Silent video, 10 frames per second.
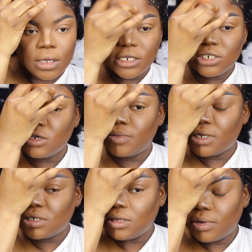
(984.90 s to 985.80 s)
I should have
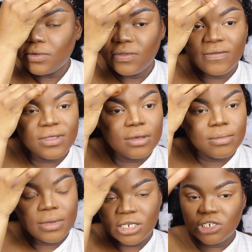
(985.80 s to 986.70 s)
picked up both of
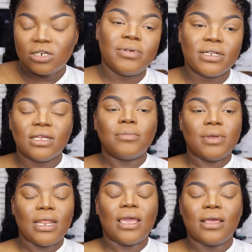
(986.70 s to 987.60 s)
them. I should have picked up
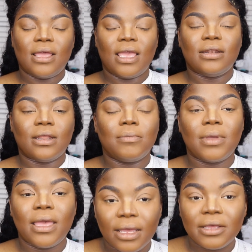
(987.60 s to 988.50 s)
banana and
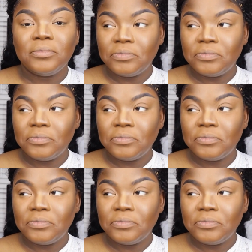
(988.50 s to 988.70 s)
nutmeg.